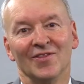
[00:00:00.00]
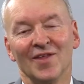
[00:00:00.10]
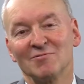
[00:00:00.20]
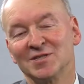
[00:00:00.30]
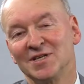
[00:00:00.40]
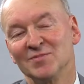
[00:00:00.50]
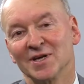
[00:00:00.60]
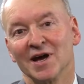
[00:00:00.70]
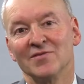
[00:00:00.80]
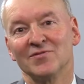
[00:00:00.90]
was Tim
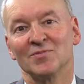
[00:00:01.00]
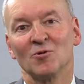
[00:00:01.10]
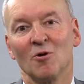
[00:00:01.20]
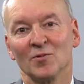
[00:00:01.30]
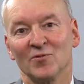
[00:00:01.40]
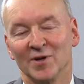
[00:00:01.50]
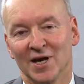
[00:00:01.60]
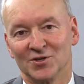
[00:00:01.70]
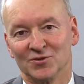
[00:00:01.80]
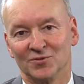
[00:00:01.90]
Mackay from Quantum
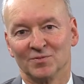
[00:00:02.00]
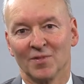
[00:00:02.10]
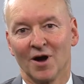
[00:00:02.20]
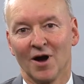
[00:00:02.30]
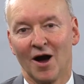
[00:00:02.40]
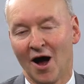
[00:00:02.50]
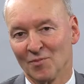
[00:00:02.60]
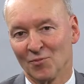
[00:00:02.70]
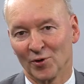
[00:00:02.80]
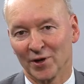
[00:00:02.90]
Financial. I'm
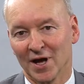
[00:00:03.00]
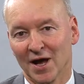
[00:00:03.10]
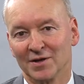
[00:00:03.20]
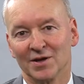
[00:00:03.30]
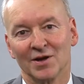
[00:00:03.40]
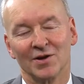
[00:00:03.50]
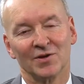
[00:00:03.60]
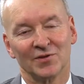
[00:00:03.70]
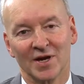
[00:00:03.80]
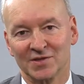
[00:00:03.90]
Paul Rickard.
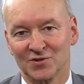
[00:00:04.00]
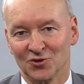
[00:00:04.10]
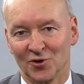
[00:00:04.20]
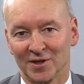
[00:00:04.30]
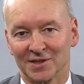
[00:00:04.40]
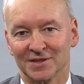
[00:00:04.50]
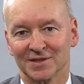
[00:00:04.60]
Thanks for joining us.